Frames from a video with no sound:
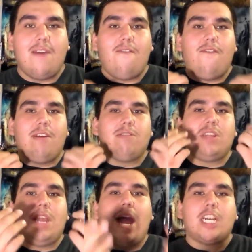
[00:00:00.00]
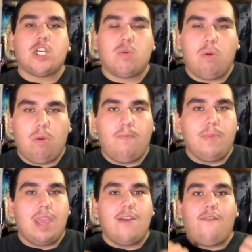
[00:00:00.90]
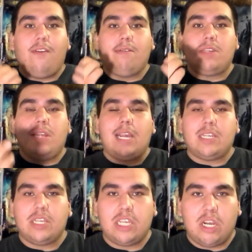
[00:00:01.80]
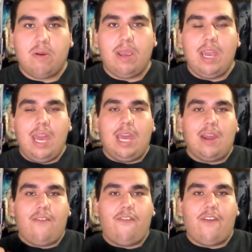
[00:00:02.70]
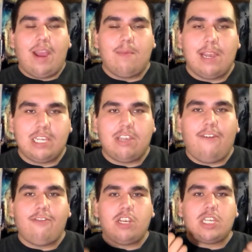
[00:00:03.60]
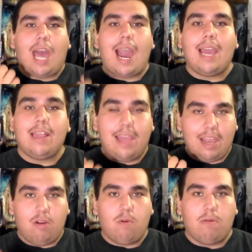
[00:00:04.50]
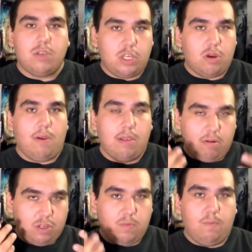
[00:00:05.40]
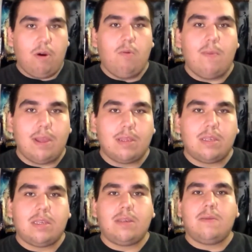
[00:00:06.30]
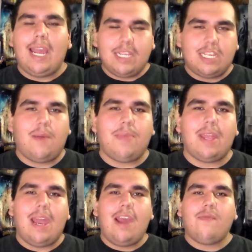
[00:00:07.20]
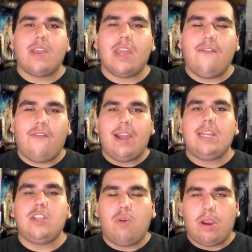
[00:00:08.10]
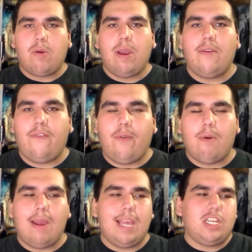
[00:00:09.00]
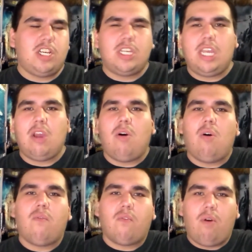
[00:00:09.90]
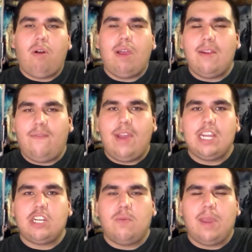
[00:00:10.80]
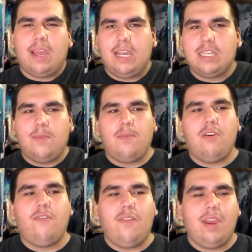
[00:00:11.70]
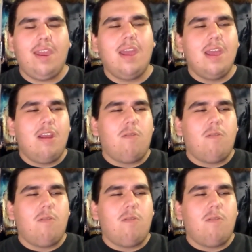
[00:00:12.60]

it feels natural, it feels necessary, and I find myself just highly engrossed during those moments. And something I have to give Finding Dory credit for is just the overall adventure because the movie,